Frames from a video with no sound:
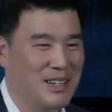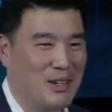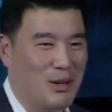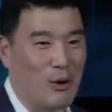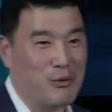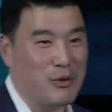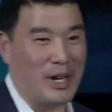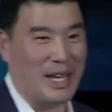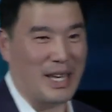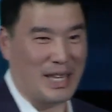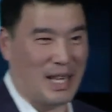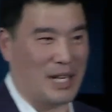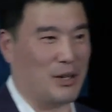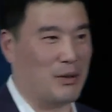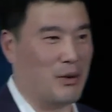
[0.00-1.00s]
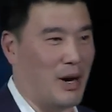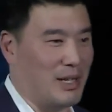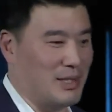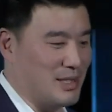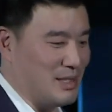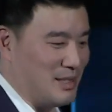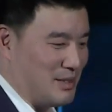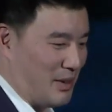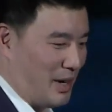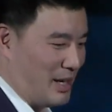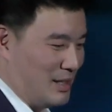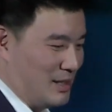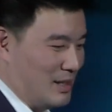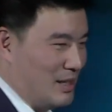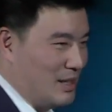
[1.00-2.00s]
Hopefully I can get that across,
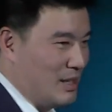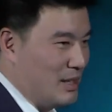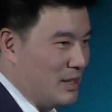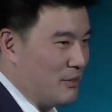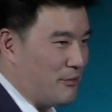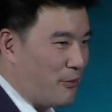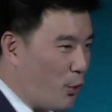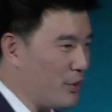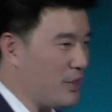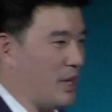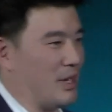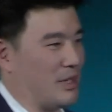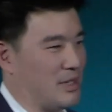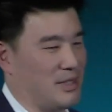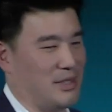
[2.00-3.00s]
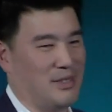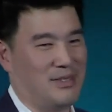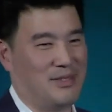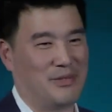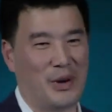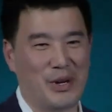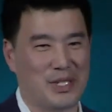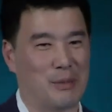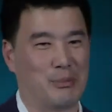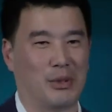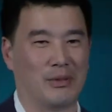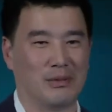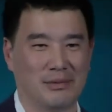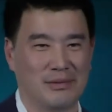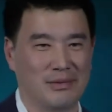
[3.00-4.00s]
right? Four things, very
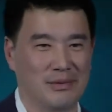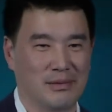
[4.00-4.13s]
simple.